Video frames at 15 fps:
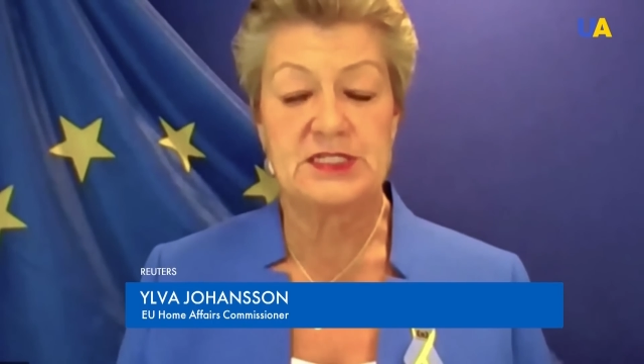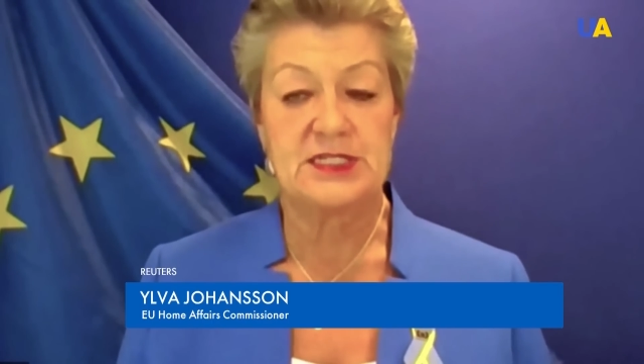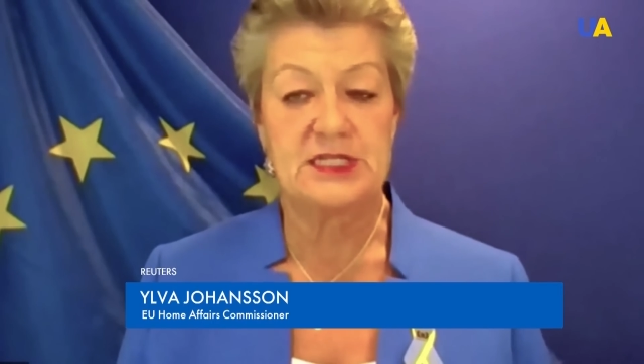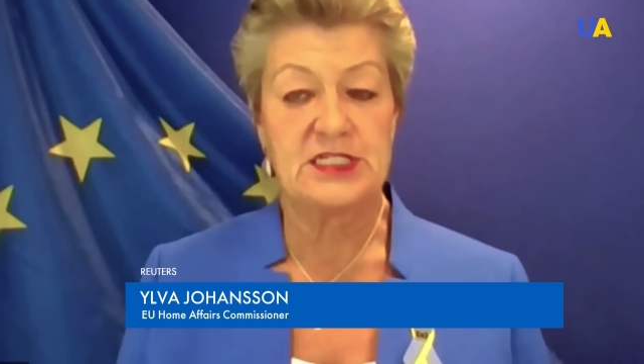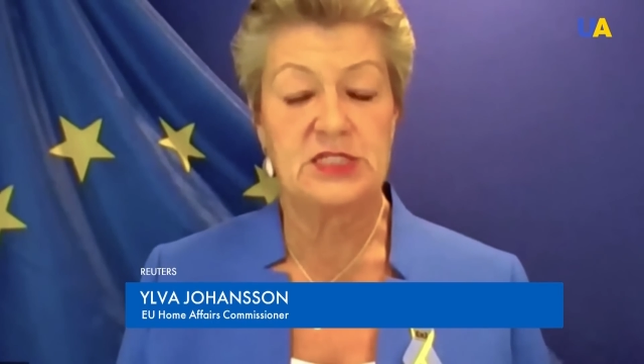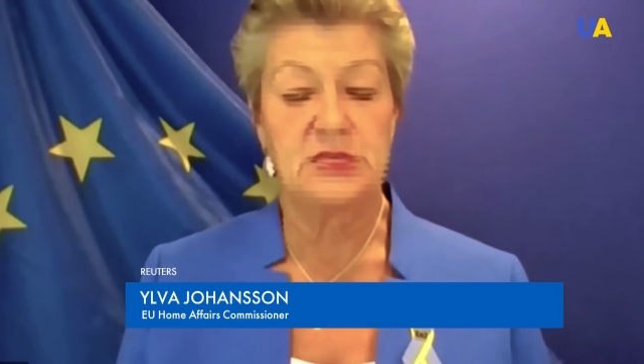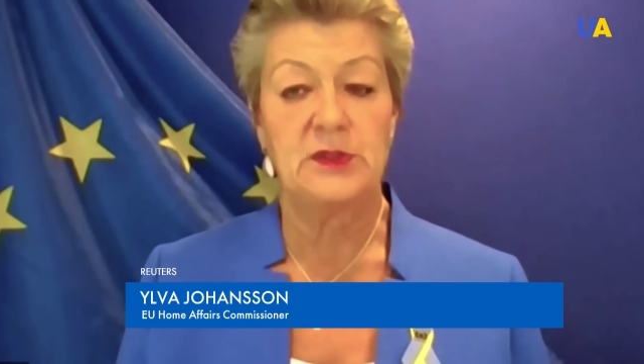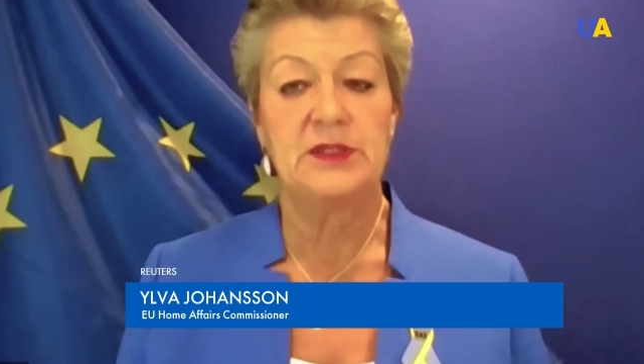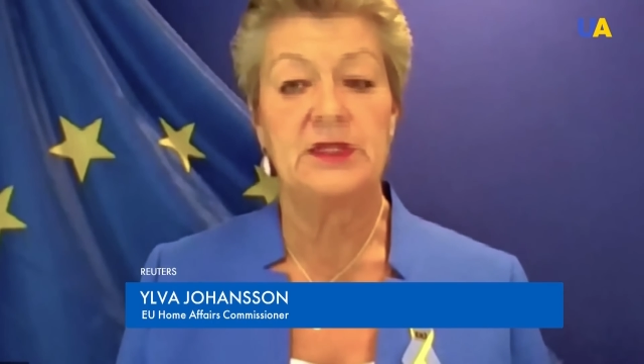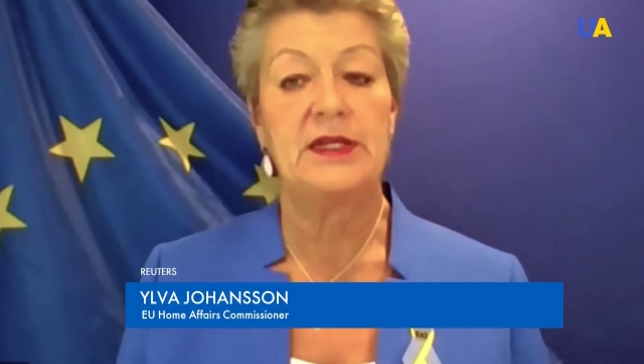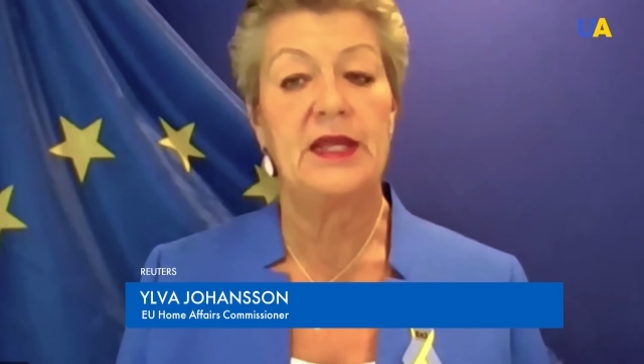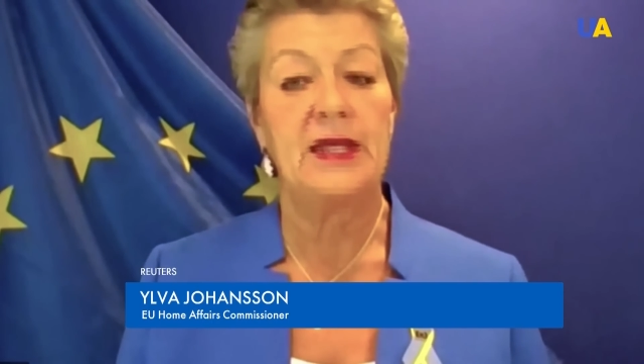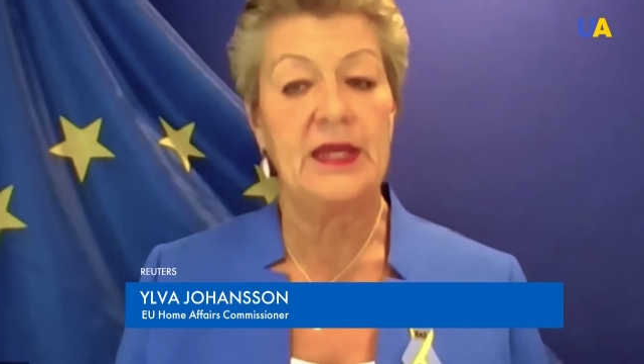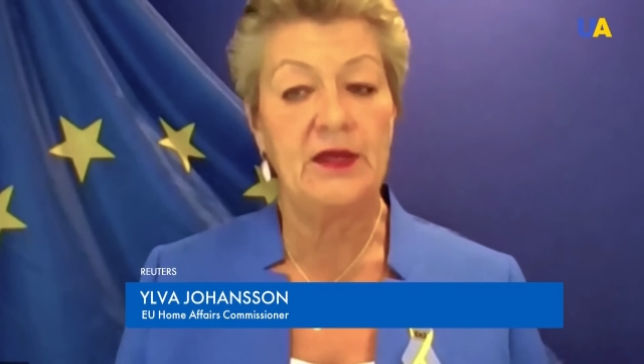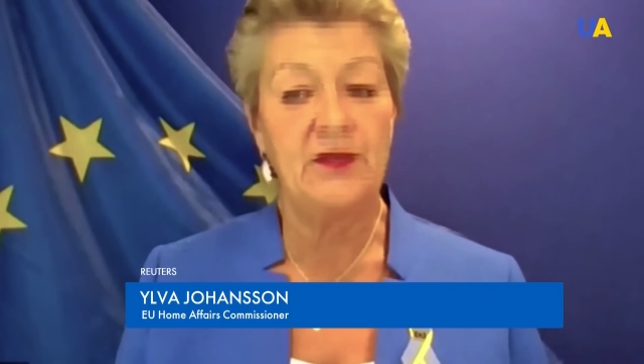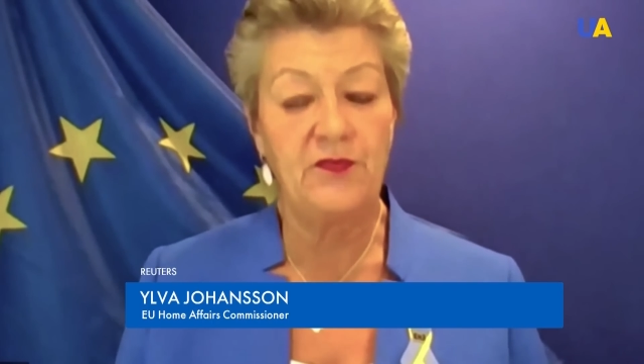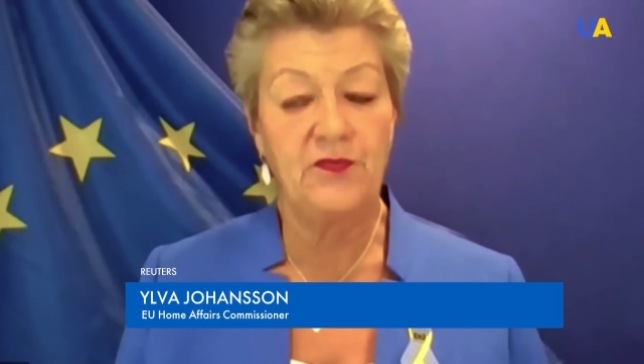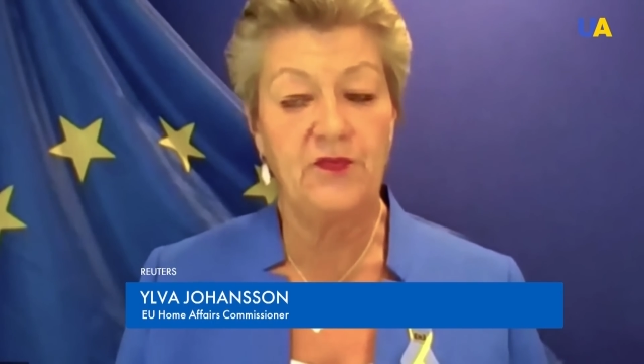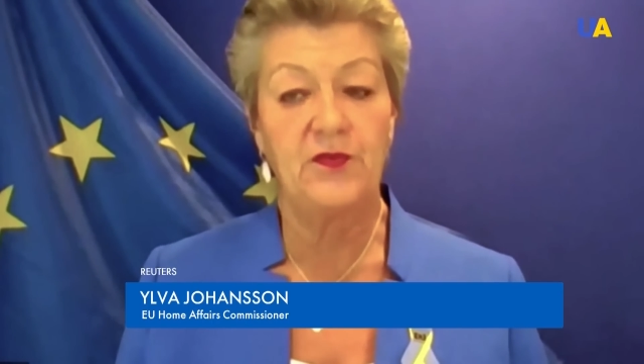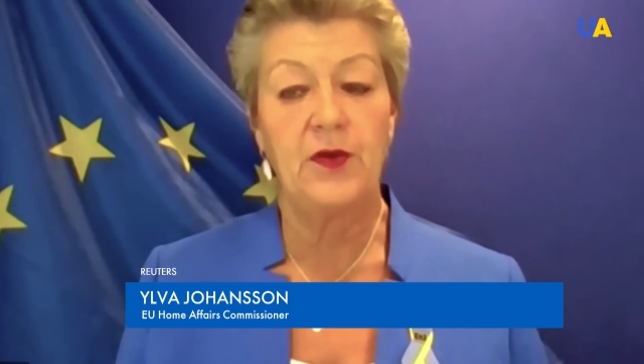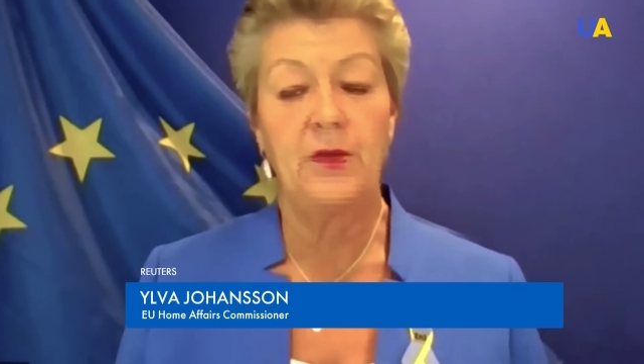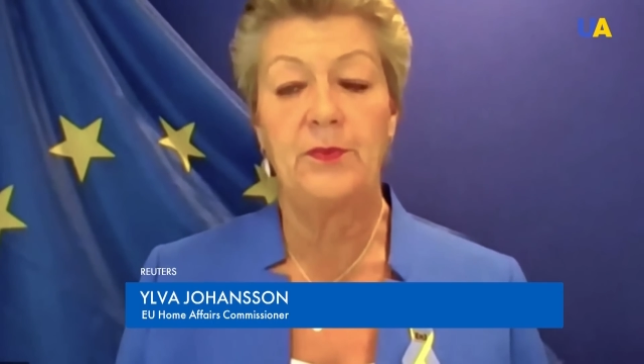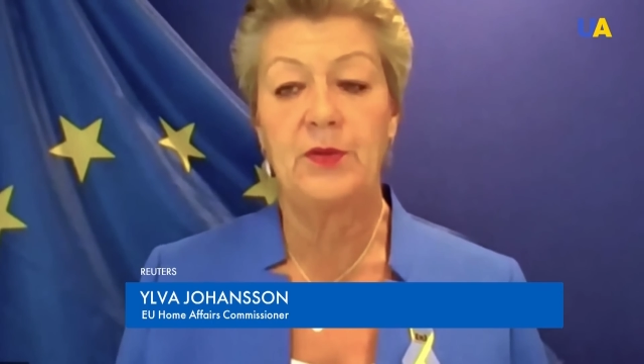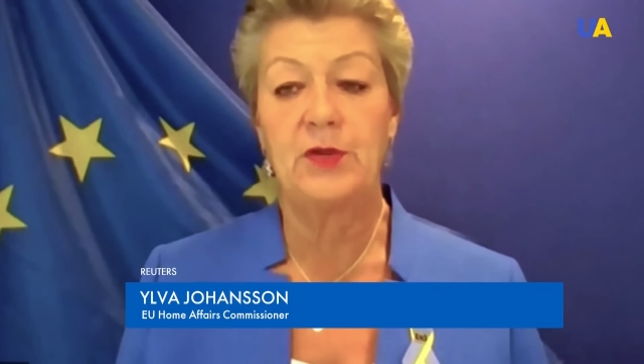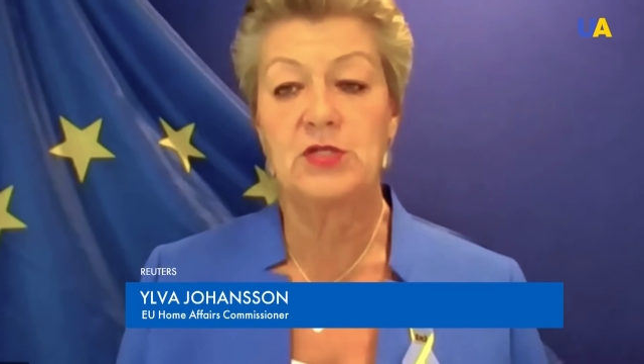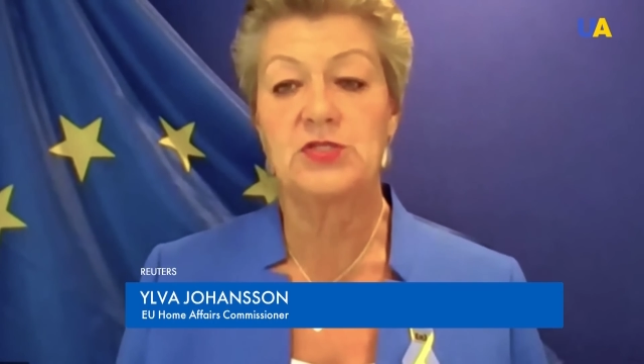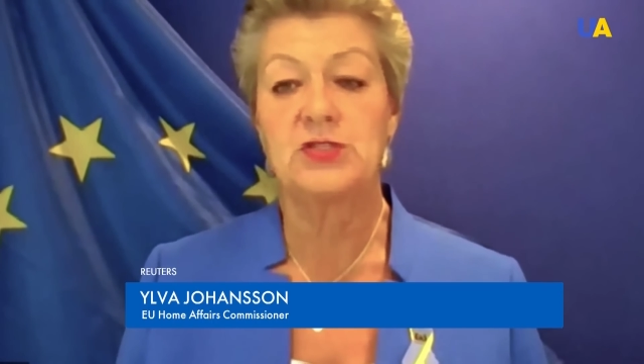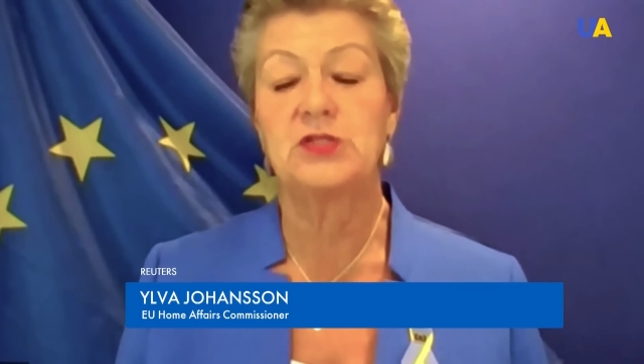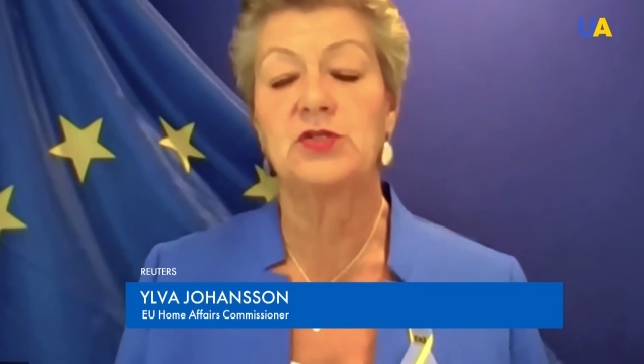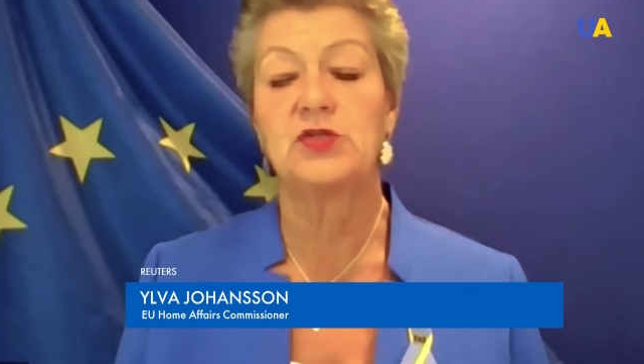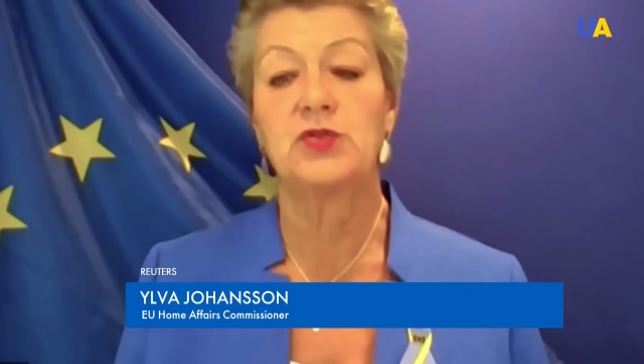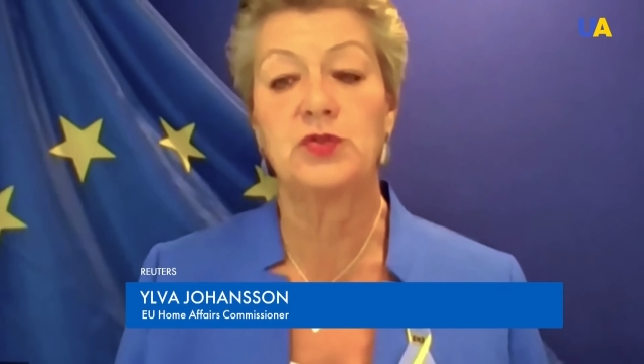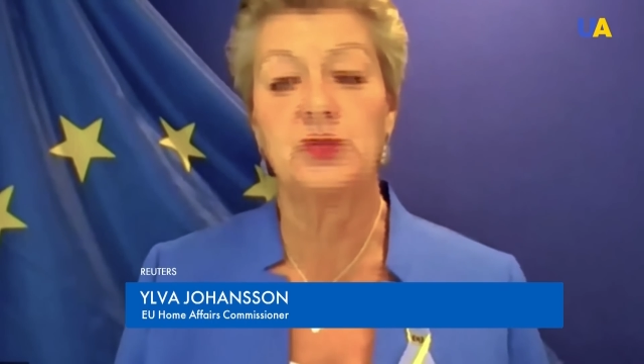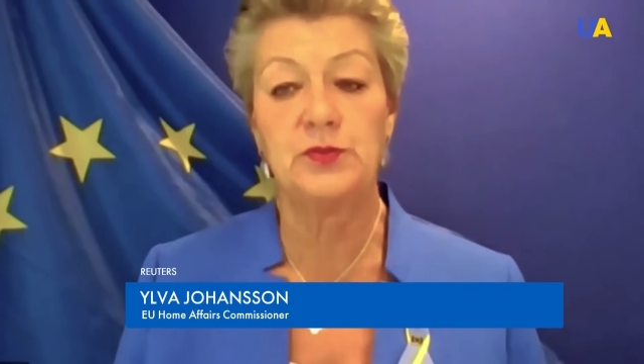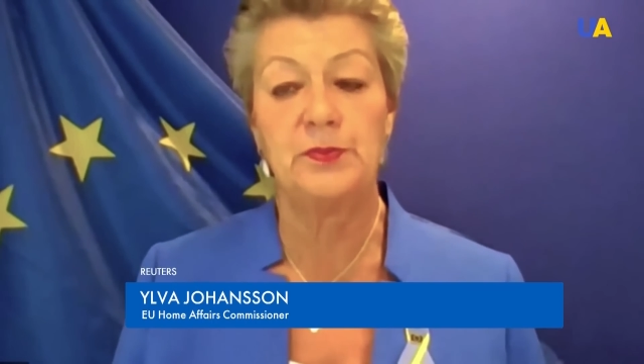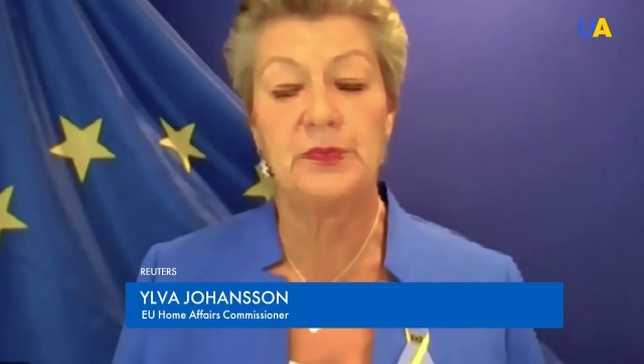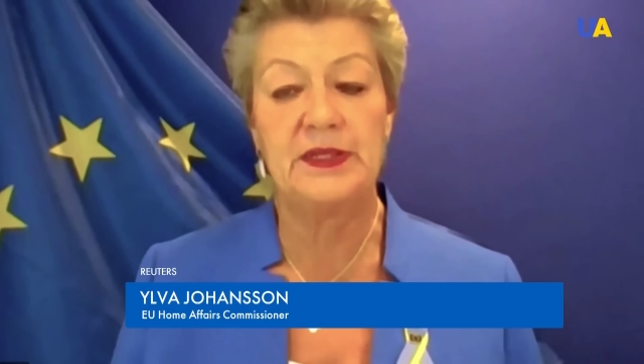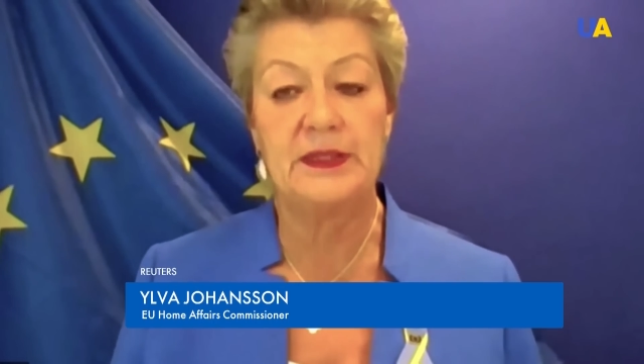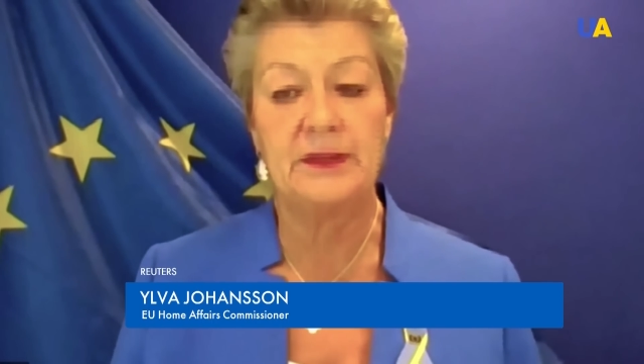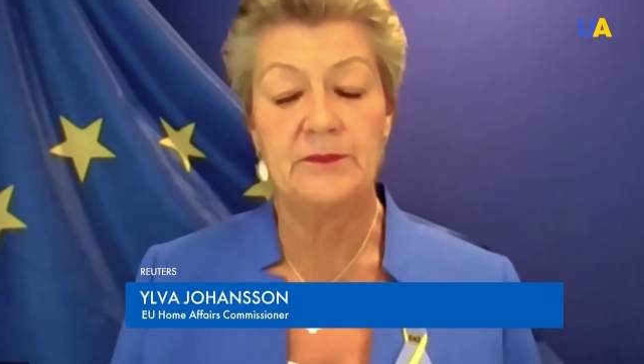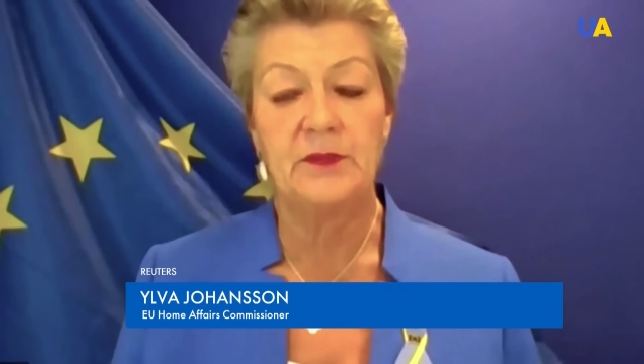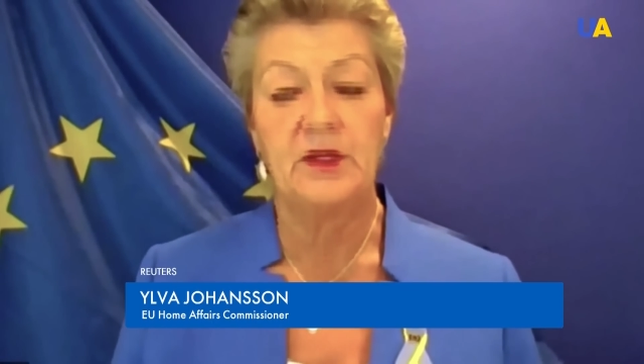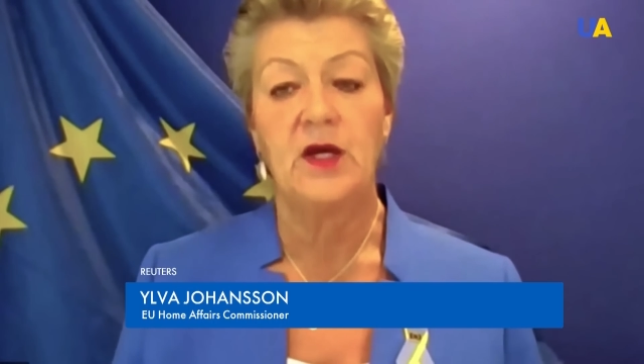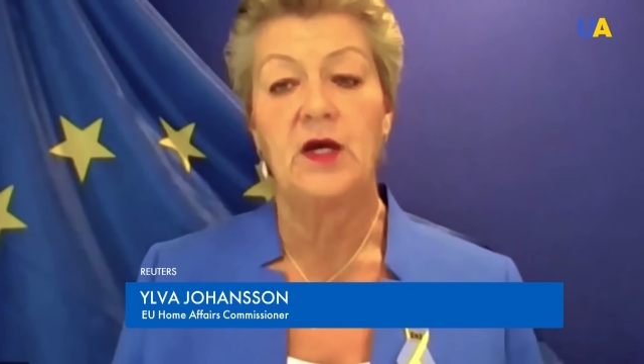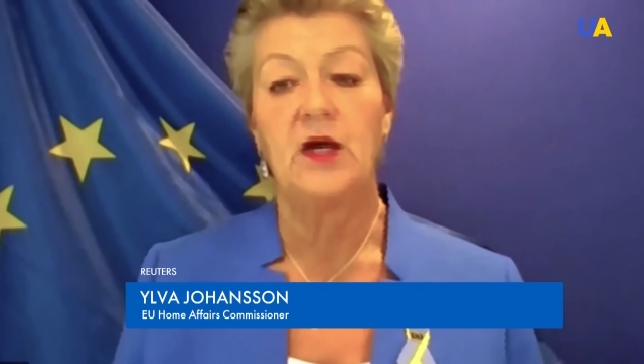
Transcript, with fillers: assessment and if a person could be